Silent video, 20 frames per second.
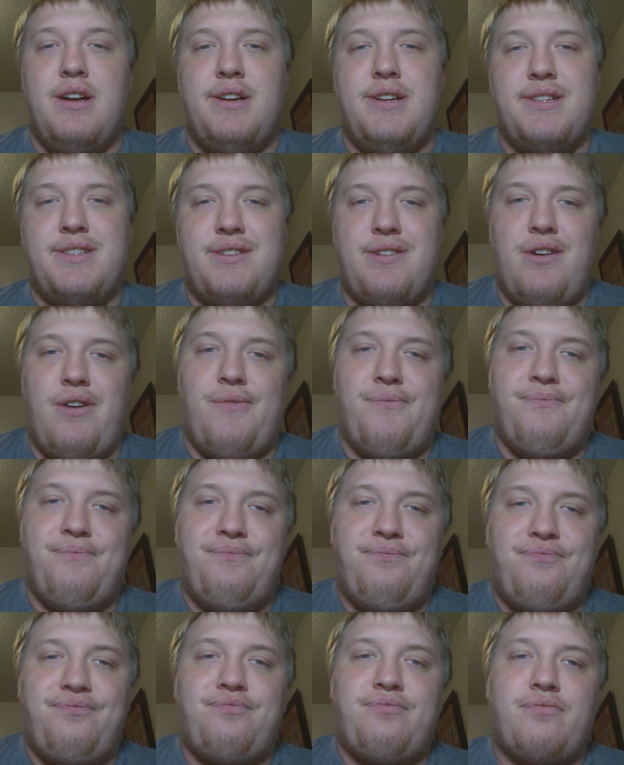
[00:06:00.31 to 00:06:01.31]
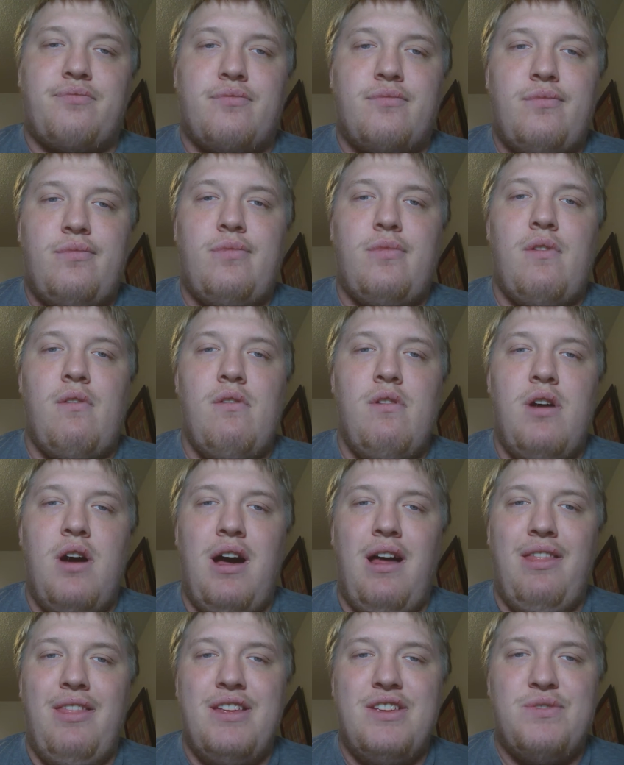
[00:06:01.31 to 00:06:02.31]
So
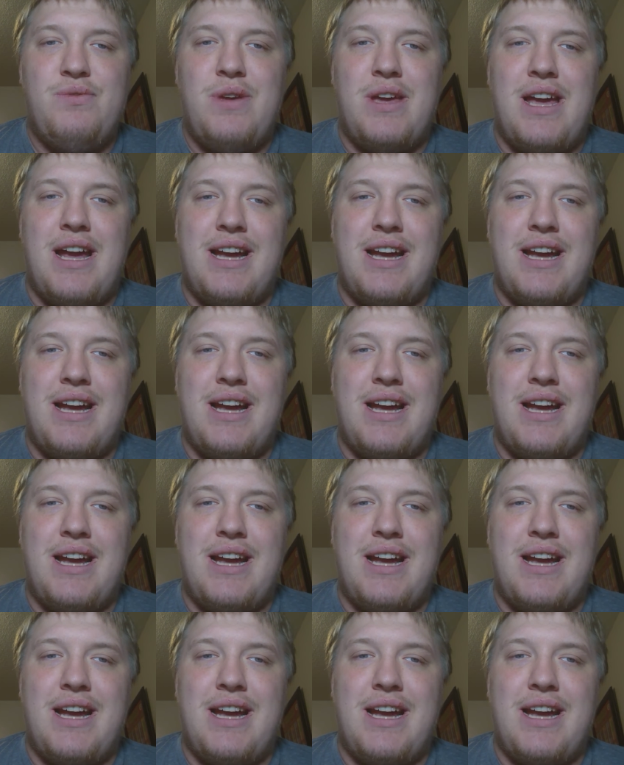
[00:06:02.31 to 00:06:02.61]
this week